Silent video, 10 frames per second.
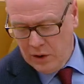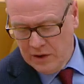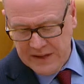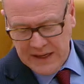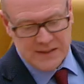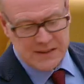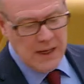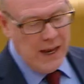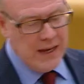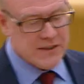all of this
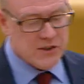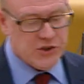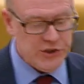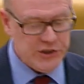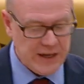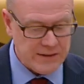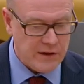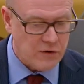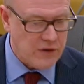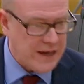is ensuring
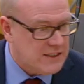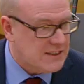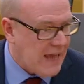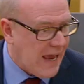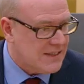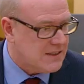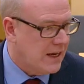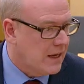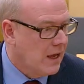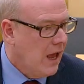that the right
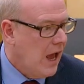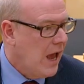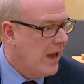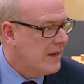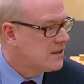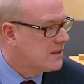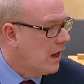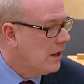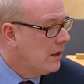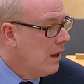testing is
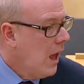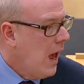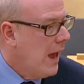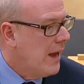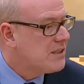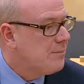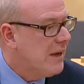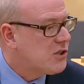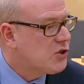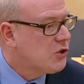done to
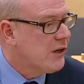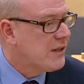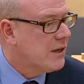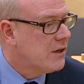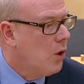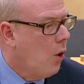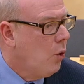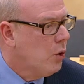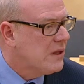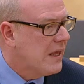make sure that not
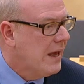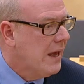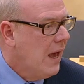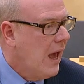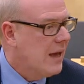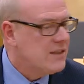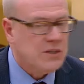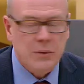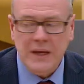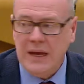only
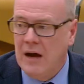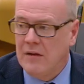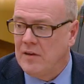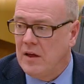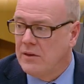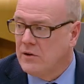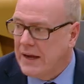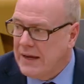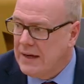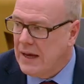do we have the
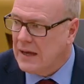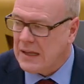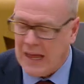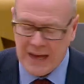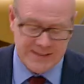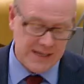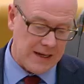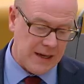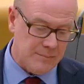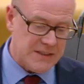right
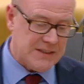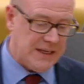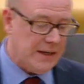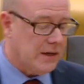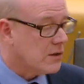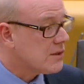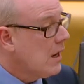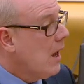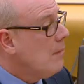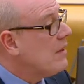cladding and materials,
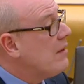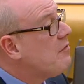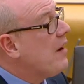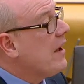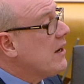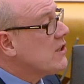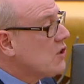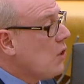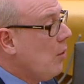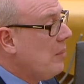but the fire
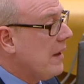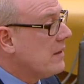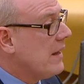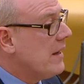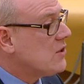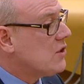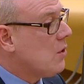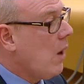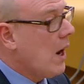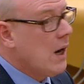stopping that is
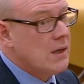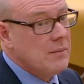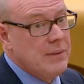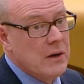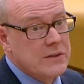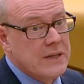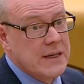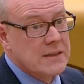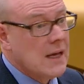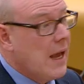required in
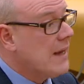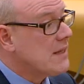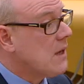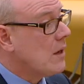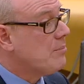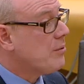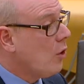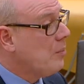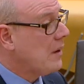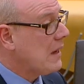buildings is done
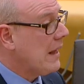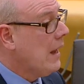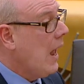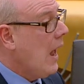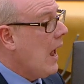properly